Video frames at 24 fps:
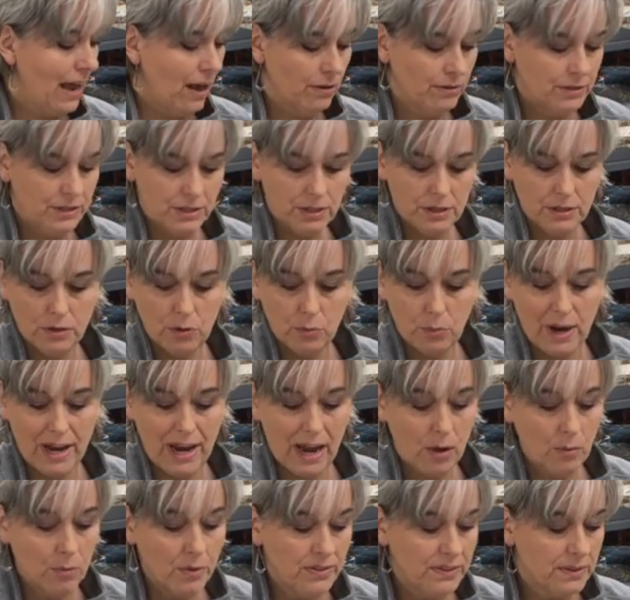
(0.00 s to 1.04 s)
out the way
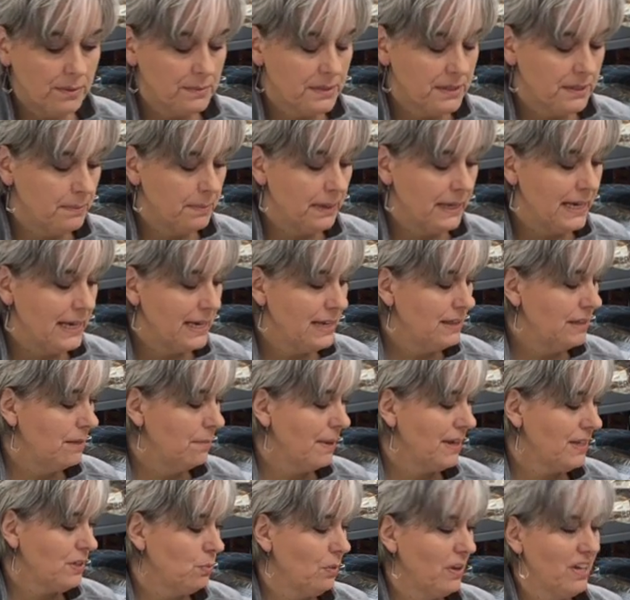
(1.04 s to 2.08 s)
I want them to be. The
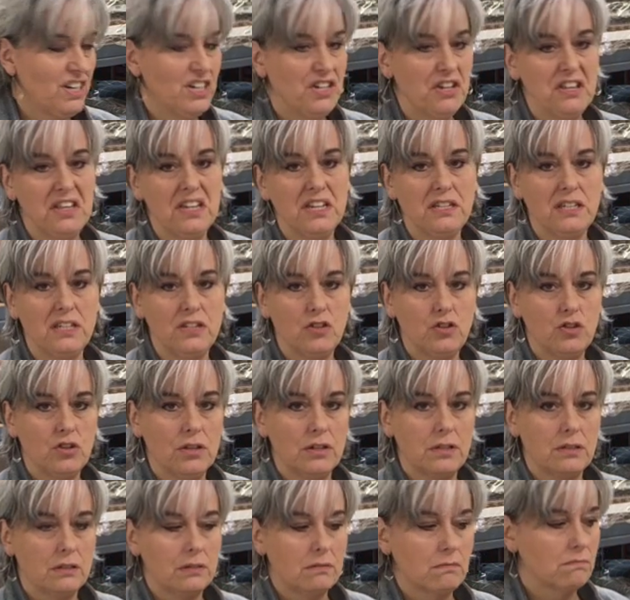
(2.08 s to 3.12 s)
best way to do this is
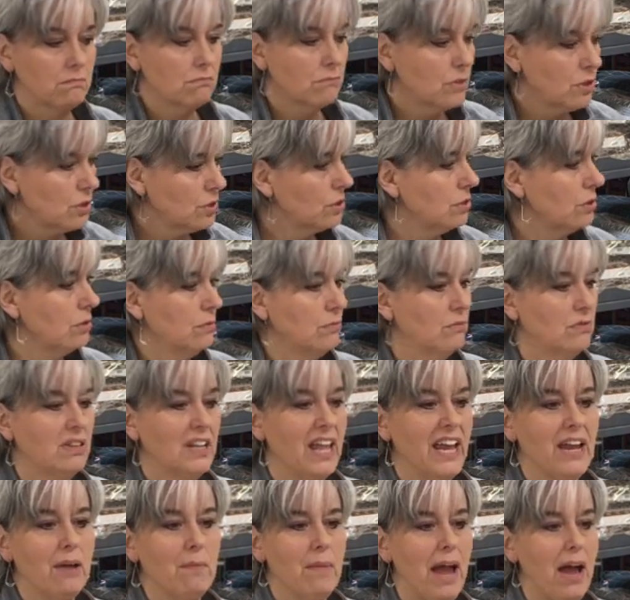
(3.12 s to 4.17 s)
just
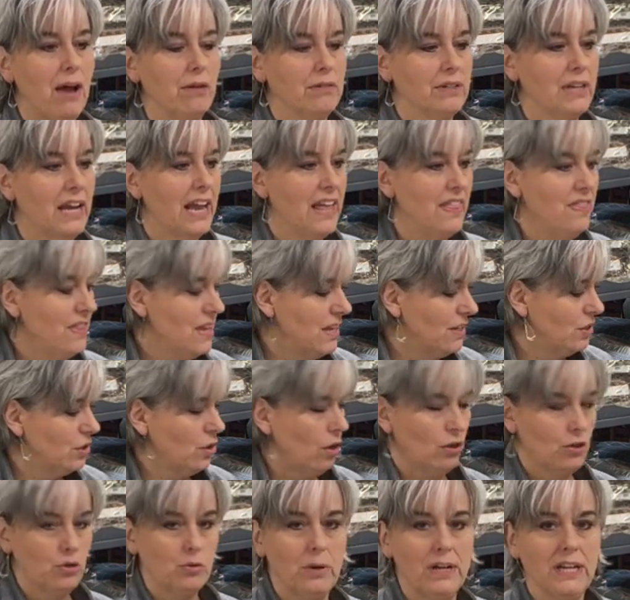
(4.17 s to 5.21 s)
lay them out and then
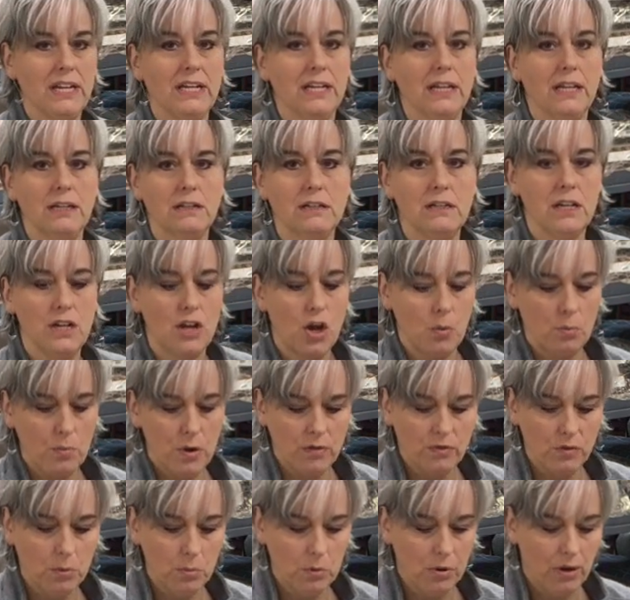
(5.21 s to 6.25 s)
start tweaking it. You know,
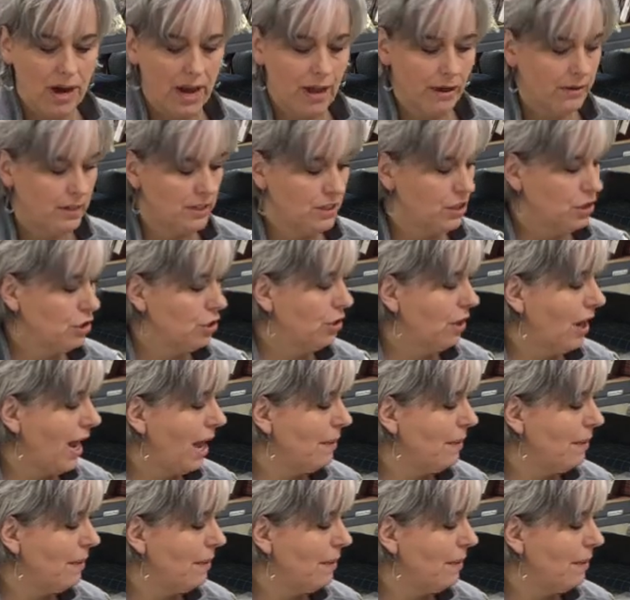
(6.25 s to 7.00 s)
move them around until you're